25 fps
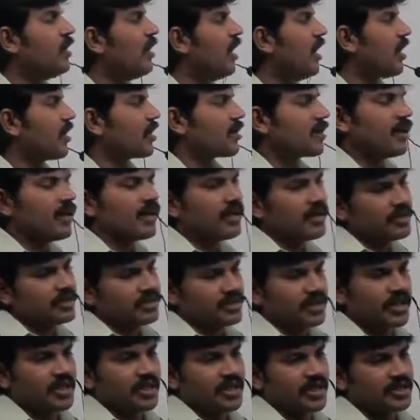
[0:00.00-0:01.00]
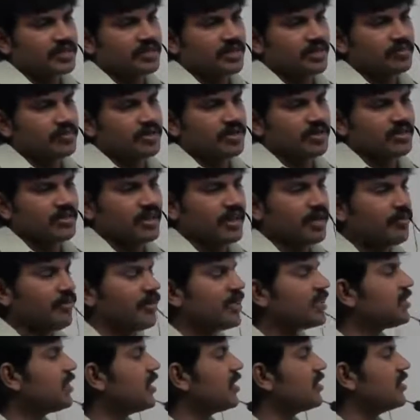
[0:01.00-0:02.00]
are called unchecked exceptions, right?
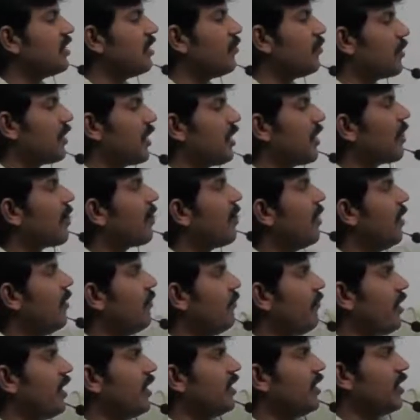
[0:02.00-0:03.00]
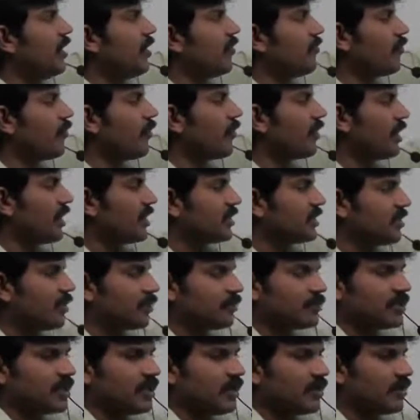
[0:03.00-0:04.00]
Best example, file not found
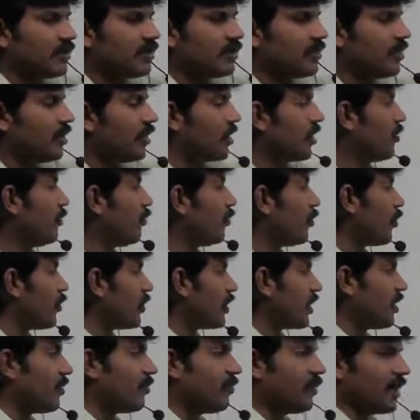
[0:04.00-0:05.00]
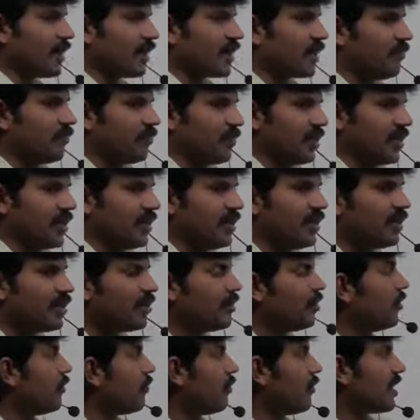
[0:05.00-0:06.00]
exception reported by compiler,
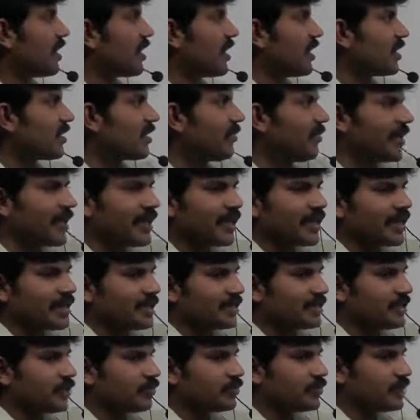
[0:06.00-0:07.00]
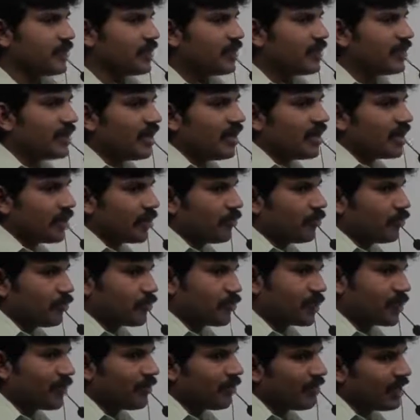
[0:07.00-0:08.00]
but arithmetic exception not
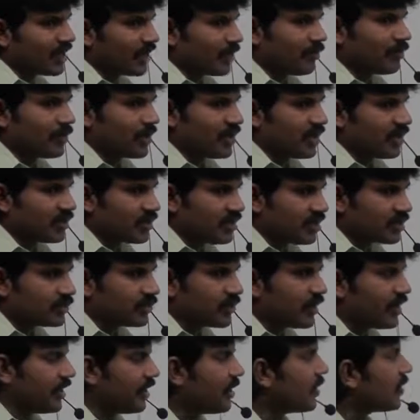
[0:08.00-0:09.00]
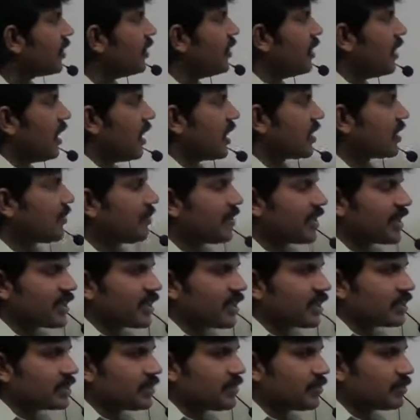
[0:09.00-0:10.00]
reported by compiler. That's why
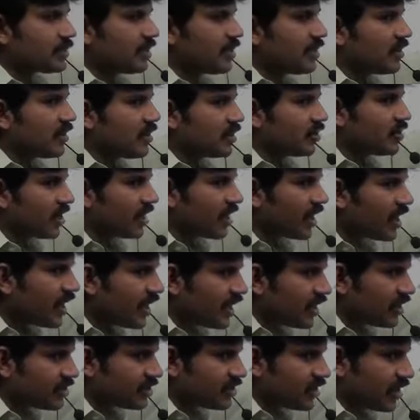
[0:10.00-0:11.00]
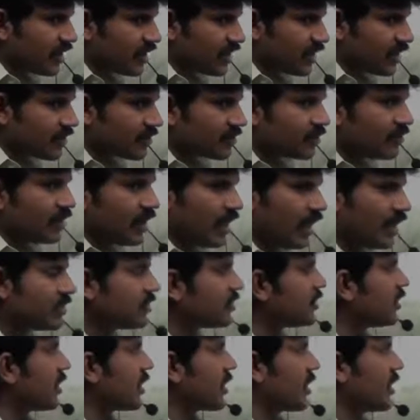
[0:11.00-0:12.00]
arithmetic exception is the checked or unchecked?
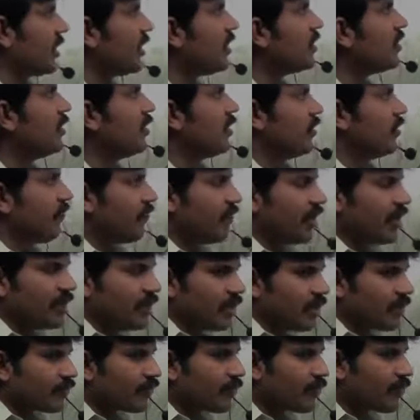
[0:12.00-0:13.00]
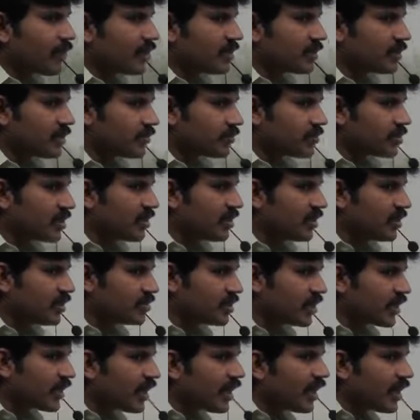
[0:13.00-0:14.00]
Unchecked. File not found exception is the
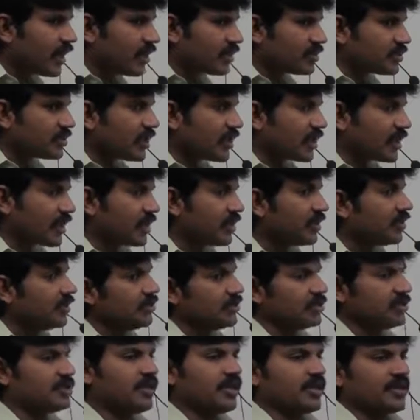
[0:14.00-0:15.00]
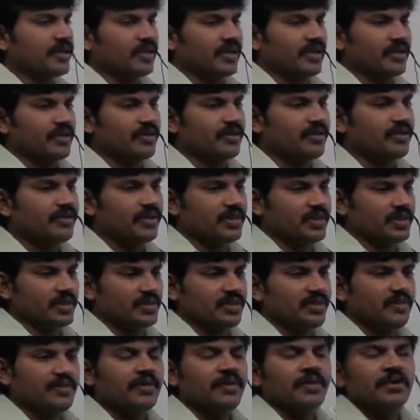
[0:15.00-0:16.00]
checked or unchecked? Checked, right? Okay,
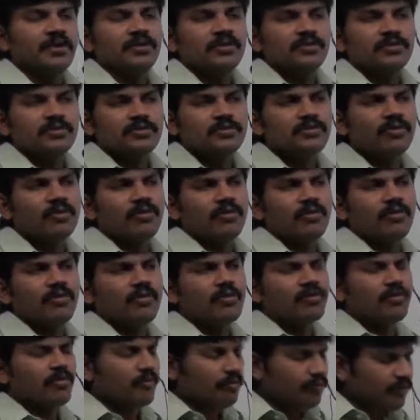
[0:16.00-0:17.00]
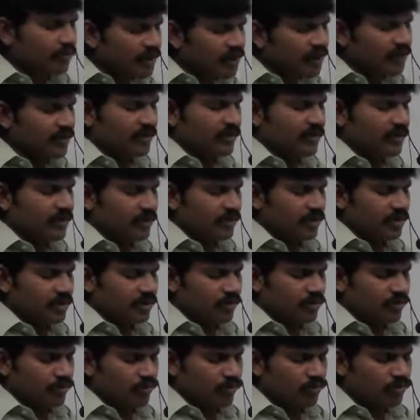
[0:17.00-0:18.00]
this is. So, but
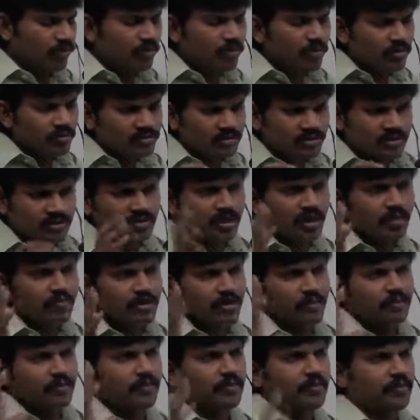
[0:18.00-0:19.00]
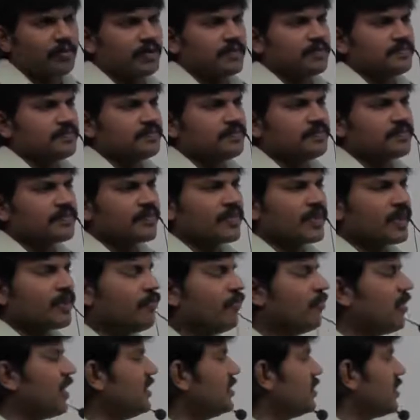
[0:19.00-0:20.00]
most of the people,
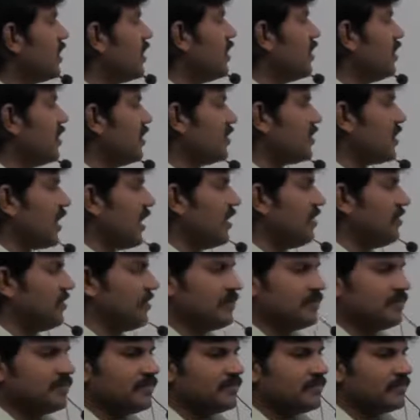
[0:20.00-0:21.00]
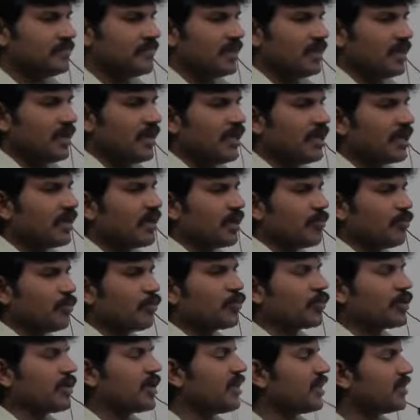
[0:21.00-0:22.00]
by seeing this line,
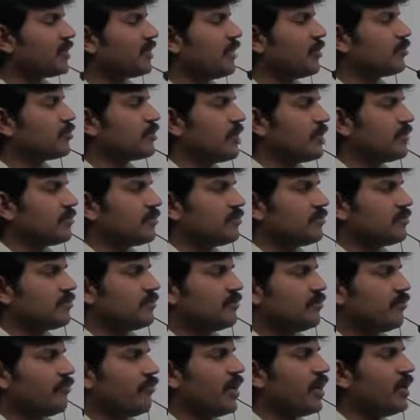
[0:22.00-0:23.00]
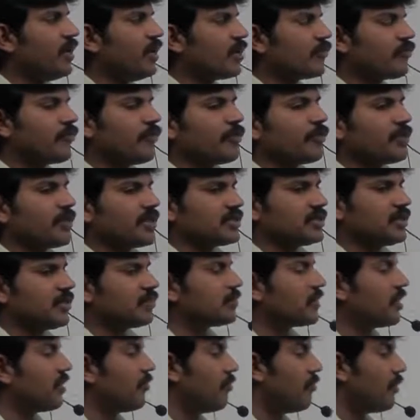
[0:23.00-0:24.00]
unreported exception, file not found
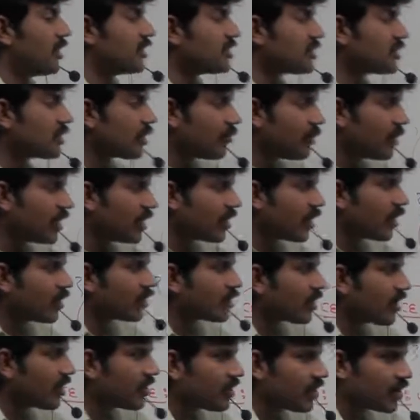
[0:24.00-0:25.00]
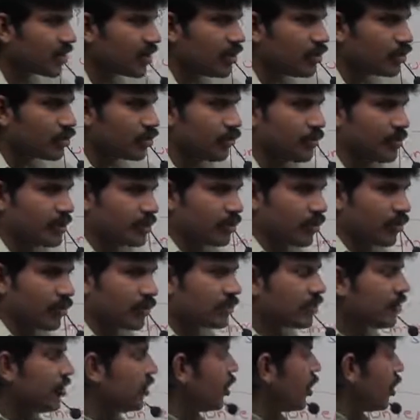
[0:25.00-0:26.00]
exception, must be caught or declared to be thrown.
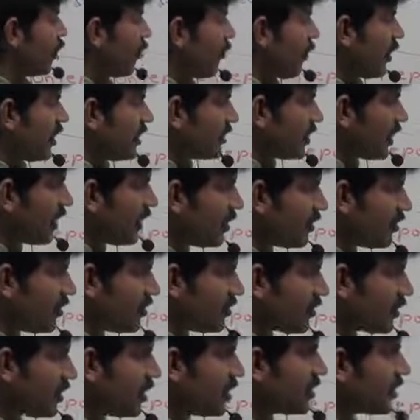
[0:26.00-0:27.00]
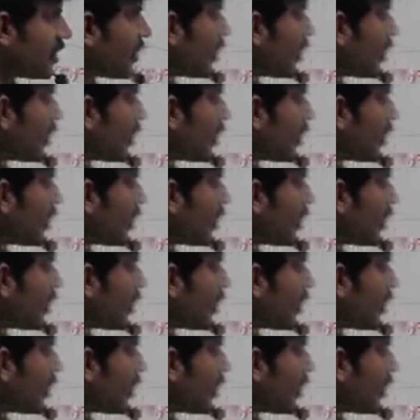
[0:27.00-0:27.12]
By seeing this